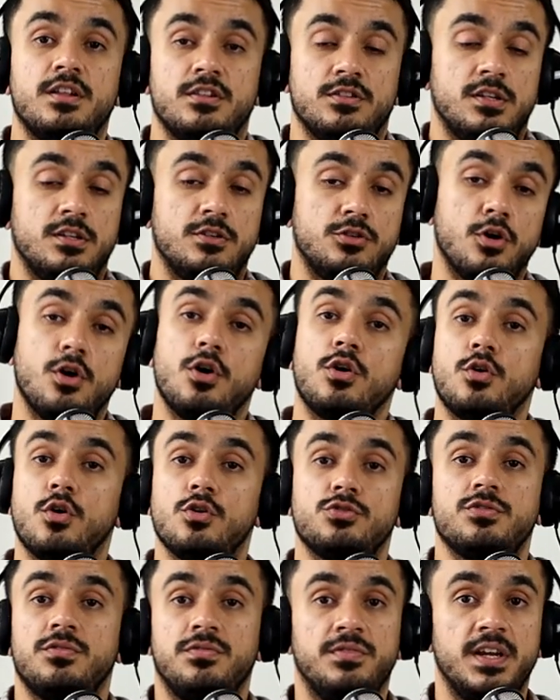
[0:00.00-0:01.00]
and the dog
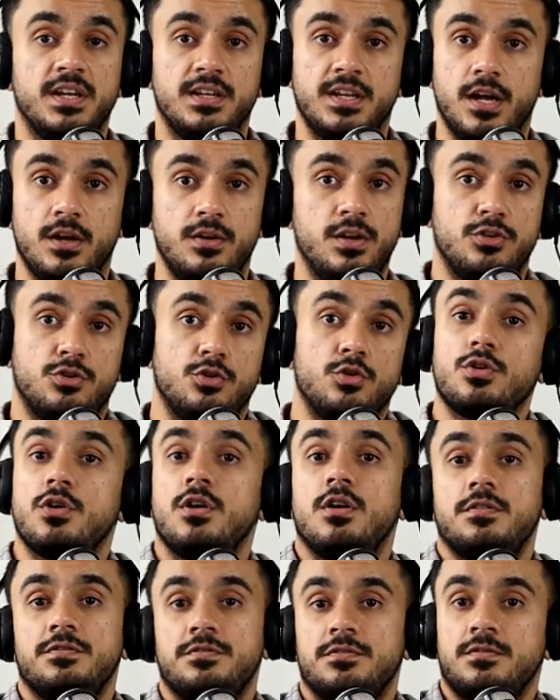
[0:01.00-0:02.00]
also freaked out. It
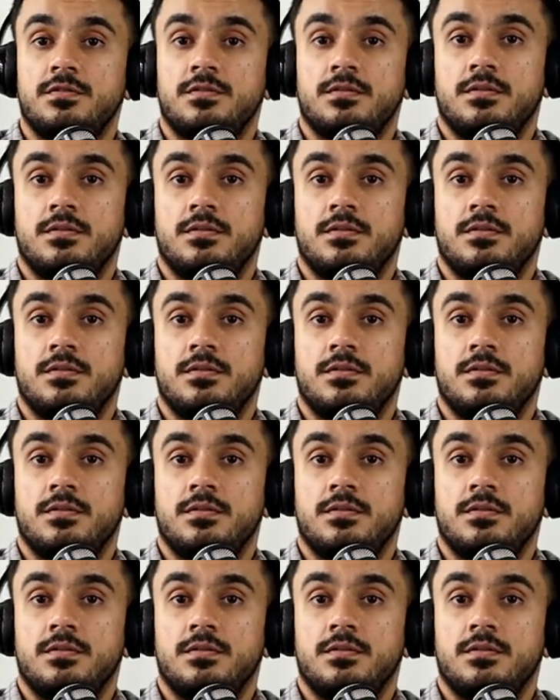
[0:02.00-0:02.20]
took off.